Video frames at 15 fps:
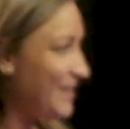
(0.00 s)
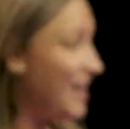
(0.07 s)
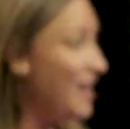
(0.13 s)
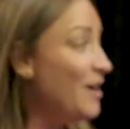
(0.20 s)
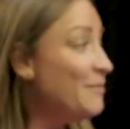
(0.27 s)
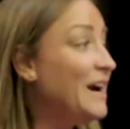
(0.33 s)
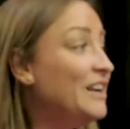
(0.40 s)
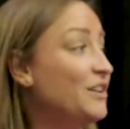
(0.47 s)

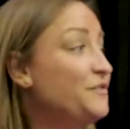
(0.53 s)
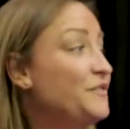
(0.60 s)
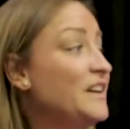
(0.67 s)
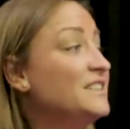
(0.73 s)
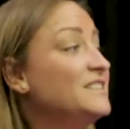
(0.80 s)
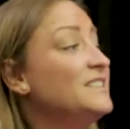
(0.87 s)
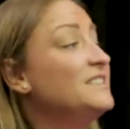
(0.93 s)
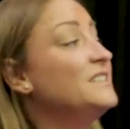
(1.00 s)
And
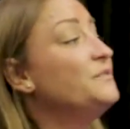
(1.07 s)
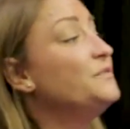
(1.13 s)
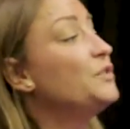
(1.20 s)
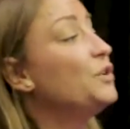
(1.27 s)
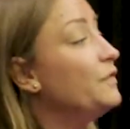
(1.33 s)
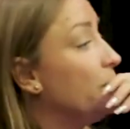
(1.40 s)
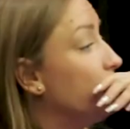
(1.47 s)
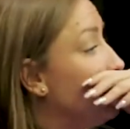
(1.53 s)
offences
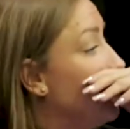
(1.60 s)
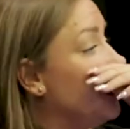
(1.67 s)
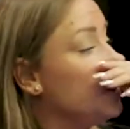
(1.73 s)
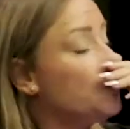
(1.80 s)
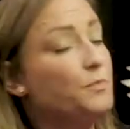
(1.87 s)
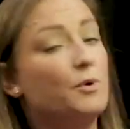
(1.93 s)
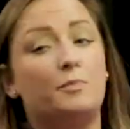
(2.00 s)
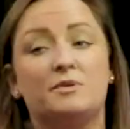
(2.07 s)
involving
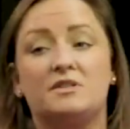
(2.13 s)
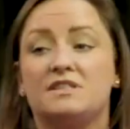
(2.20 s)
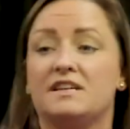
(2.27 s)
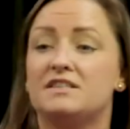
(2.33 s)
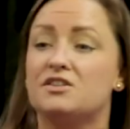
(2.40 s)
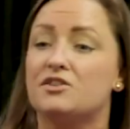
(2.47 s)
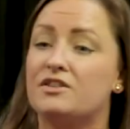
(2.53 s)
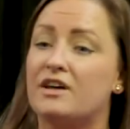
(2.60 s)
managed property.
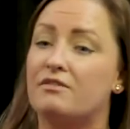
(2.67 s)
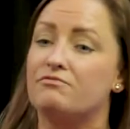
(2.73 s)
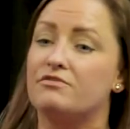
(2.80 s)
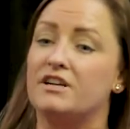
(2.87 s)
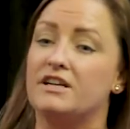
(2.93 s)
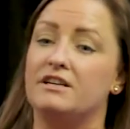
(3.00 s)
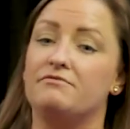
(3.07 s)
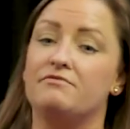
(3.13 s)
So that
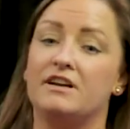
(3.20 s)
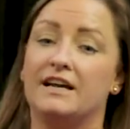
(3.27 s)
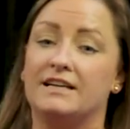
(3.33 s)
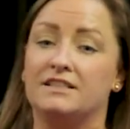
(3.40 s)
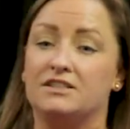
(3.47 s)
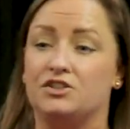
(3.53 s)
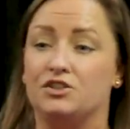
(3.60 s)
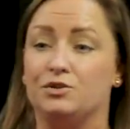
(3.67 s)
really
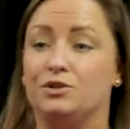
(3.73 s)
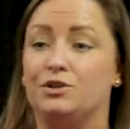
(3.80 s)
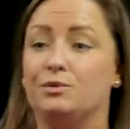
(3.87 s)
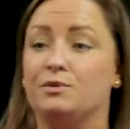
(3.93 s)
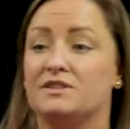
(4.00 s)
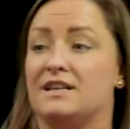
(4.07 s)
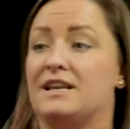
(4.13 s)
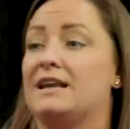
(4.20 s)
relates to you
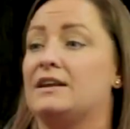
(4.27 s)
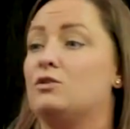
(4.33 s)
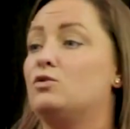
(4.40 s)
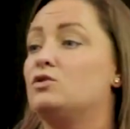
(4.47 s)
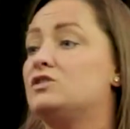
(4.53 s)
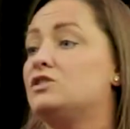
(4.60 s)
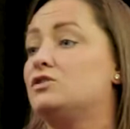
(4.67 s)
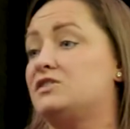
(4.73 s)
as
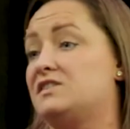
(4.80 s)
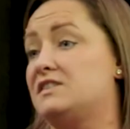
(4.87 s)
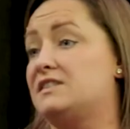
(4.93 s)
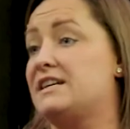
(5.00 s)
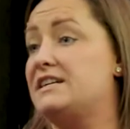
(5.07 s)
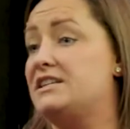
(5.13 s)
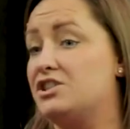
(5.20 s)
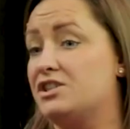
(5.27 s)
landlords and us as
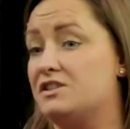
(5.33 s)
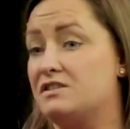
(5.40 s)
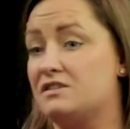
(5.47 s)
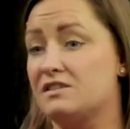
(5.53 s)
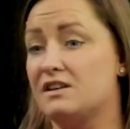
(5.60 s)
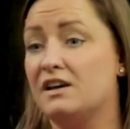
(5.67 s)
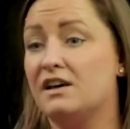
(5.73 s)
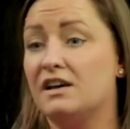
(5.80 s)

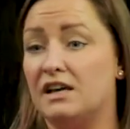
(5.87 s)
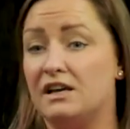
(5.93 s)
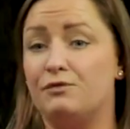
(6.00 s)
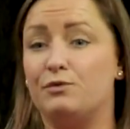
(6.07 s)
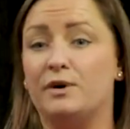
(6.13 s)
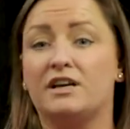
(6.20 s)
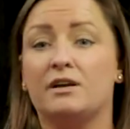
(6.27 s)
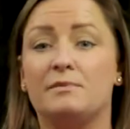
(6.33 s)
agents. If
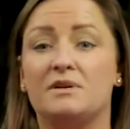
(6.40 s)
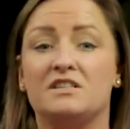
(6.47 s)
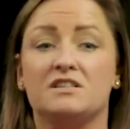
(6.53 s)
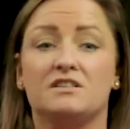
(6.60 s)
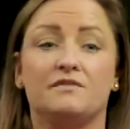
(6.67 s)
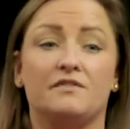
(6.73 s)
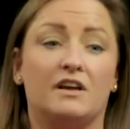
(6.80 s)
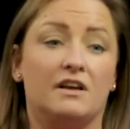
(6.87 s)
we're
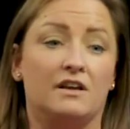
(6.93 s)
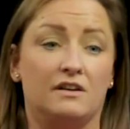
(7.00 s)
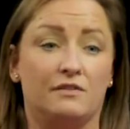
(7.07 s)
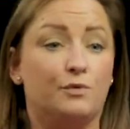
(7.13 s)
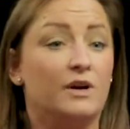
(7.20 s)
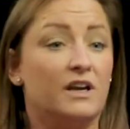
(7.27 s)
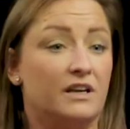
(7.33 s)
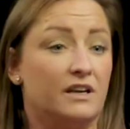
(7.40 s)
convicted of
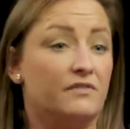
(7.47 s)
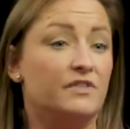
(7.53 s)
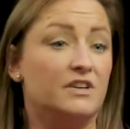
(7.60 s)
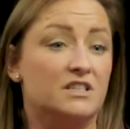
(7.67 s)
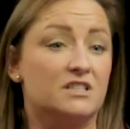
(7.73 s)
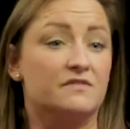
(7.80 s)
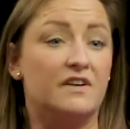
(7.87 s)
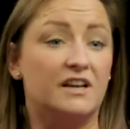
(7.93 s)

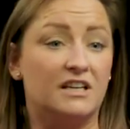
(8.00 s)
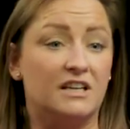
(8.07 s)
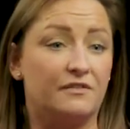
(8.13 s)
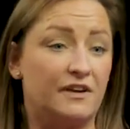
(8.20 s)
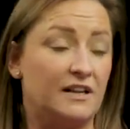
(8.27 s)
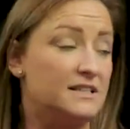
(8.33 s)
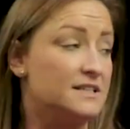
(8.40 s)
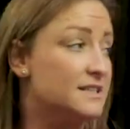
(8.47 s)
any
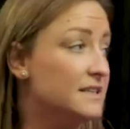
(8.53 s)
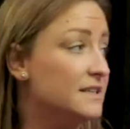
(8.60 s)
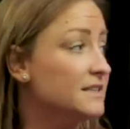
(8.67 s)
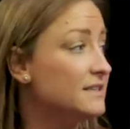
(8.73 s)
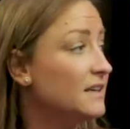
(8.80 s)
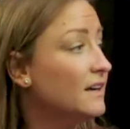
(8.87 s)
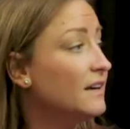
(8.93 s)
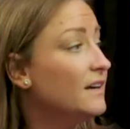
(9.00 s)

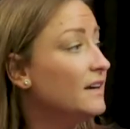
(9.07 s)
offences